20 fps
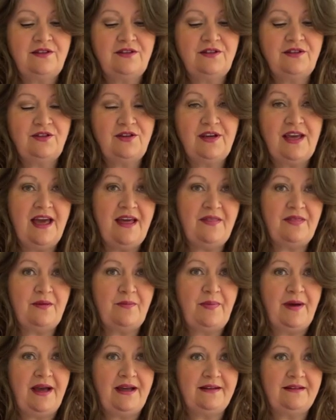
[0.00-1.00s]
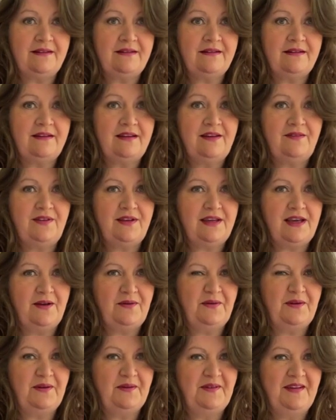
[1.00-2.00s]
You get the pattern, if you
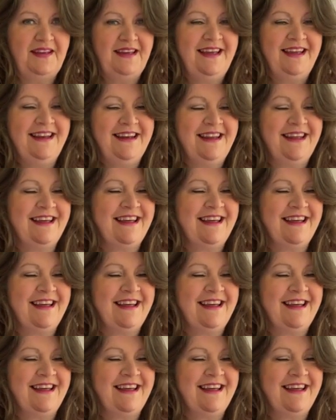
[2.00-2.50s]
get what I mean.